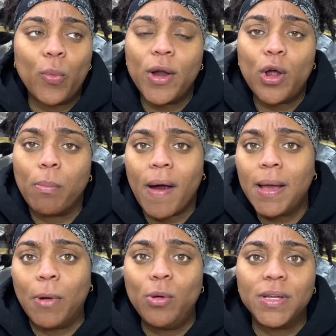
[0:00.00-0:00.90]
no
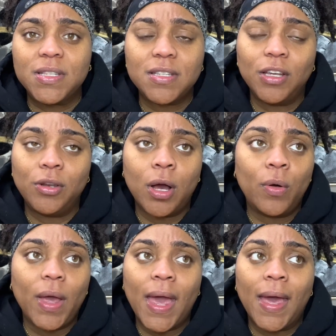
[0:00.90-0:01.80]
bright moments,
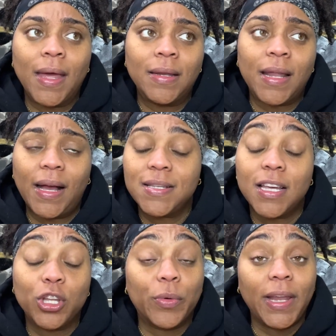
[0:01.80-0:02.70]
and like I
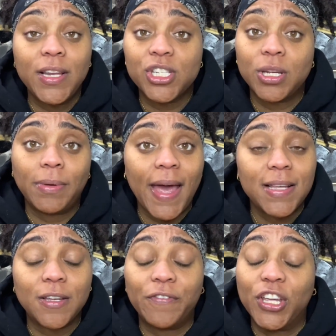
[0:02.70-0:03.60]
said, the relationship
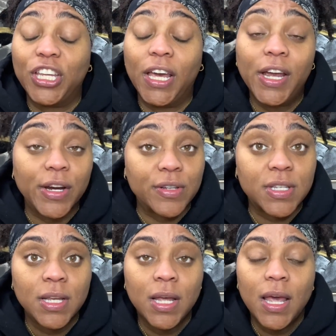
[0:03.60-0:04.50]
lasted for
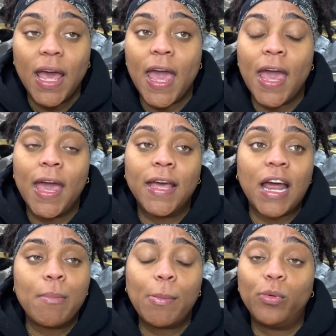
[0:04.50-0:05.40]
years. And I
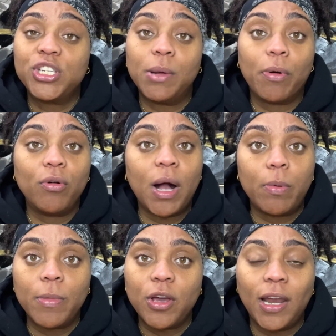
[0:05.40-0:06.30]
remember when she broke up
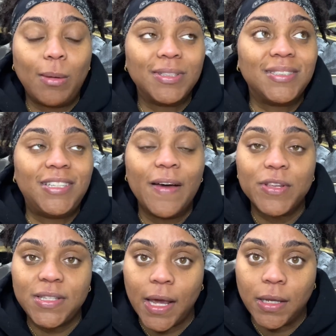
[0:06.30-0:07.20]
with me, y'all, I was
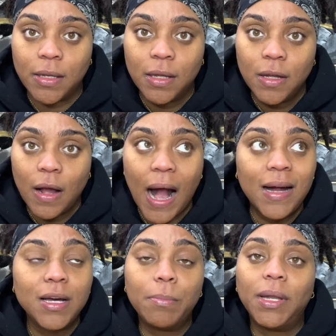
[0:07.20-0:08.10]
devastated. I
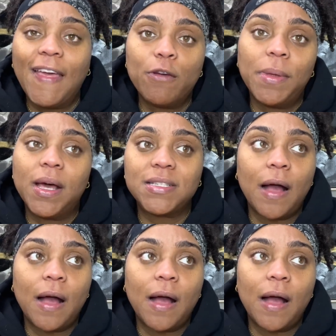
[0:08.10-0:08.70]
couldn't believe it because